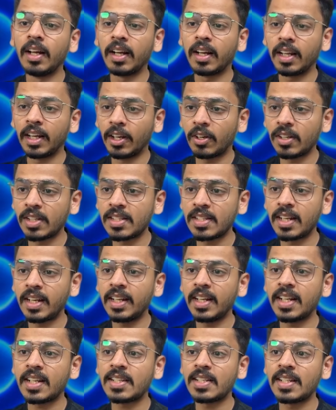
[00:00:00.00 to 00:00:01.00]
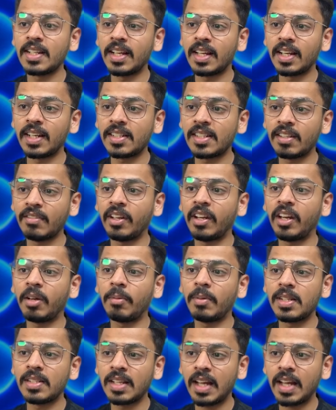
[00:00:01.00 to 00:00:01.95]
Click on settings, secrets and variables,